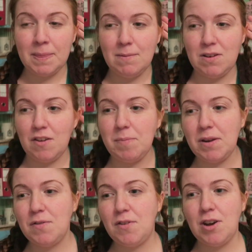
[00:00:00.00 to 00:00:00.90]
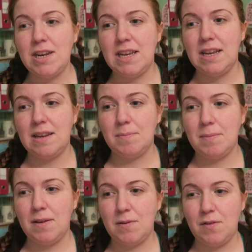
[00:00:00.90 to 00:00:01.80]
which I've been avoided,
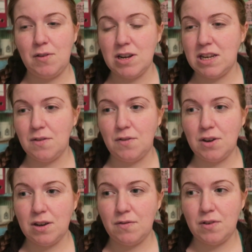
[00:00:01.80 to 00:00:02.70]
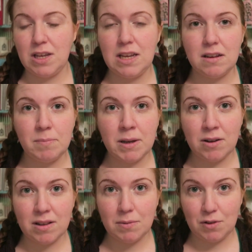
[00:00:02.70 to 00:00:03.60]
uh, avoiding for, for years
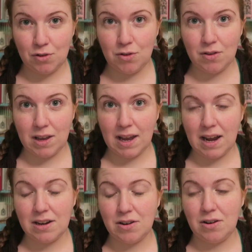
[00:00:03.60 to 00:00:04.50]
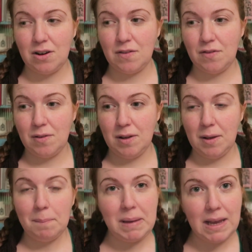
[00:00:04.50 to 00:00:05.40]
because I was too scared of
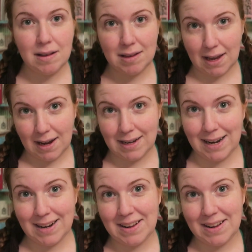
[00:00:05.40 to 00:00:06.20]
being scared,